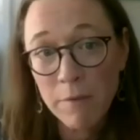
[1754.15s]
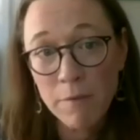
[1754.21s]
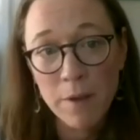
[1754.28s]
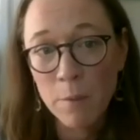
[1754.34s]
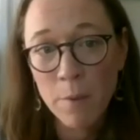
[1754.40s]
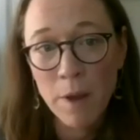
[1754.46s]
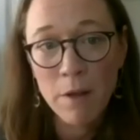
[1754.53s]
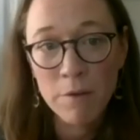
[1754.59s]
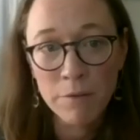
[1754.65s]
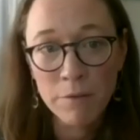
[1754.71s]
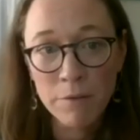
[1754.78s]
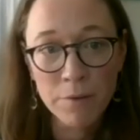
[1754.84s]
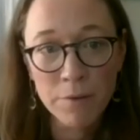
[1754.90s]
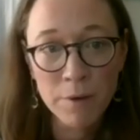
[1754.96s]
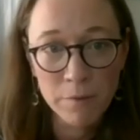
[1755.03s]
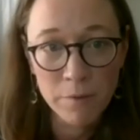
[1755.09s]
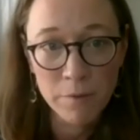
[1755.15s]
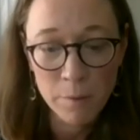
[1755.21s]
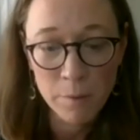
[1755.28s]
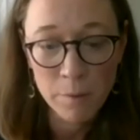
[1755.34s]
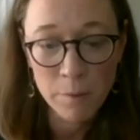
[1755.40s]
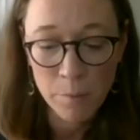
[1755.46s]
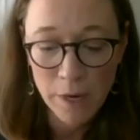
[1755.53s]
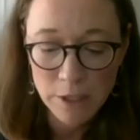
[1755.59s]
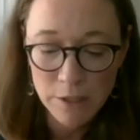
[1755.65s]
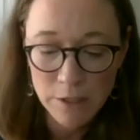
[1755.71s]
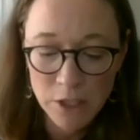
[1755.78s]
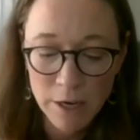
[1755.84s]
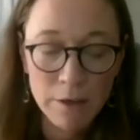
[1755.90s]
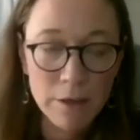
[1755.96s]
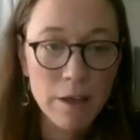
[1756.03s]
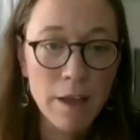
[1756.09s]
fit well from what I
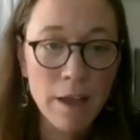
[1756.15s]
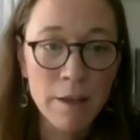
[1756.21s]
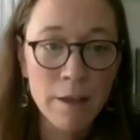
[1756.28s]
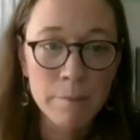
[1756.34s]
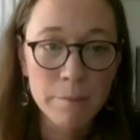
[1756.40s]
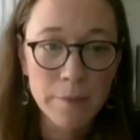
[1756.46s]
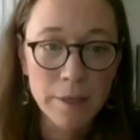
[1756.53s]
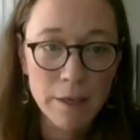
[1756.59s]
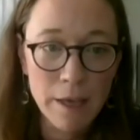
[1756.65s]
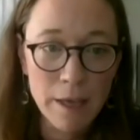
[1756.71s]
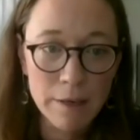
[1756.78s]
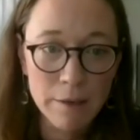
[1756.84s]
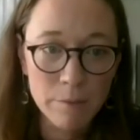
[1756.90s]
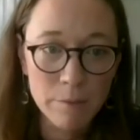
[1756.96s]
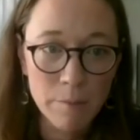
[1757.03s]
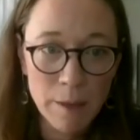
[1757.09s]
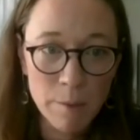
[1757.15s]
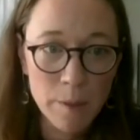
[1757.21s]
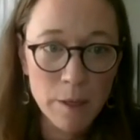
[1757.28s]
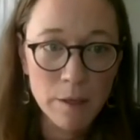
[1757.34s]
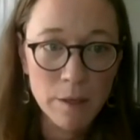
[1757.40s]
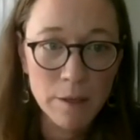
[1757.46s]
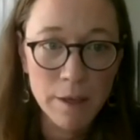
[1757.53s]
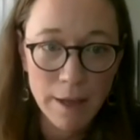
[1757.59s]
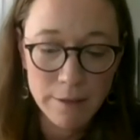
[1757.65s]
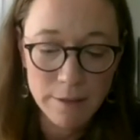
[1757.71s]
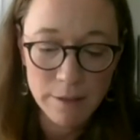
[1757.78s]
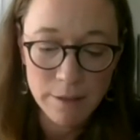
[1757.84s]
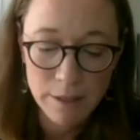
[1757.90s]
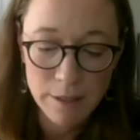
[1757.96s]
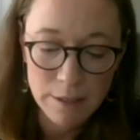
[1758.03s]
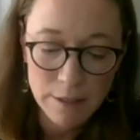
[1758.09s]
just shared and maybe
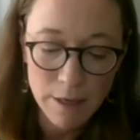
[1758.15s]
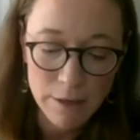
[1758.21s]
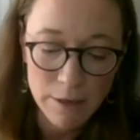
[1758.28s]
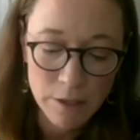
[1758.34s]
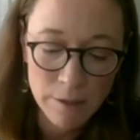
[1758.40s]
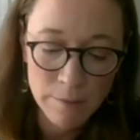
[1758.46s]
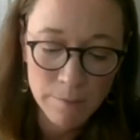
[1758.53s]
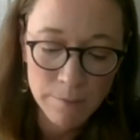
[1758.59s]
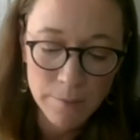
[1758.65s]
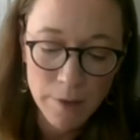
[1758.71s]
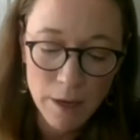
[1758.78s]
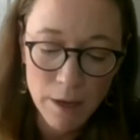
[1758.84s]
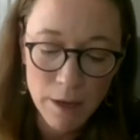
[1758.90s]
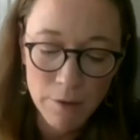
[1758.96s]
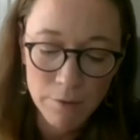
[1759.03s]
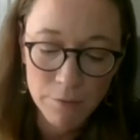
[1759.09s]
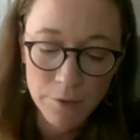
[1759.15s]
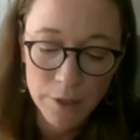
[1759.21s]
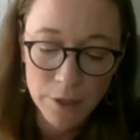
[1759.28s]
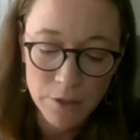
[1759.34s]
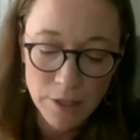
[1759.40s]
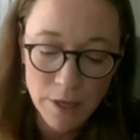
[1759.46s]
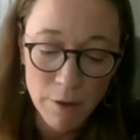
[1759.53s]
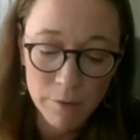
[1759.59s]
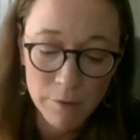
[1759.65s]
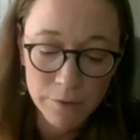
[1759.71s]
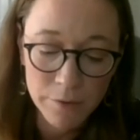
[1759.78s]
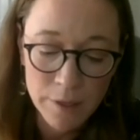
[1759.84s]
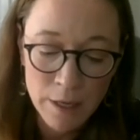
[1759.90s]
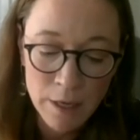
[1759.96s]
guides to discussion for yourself.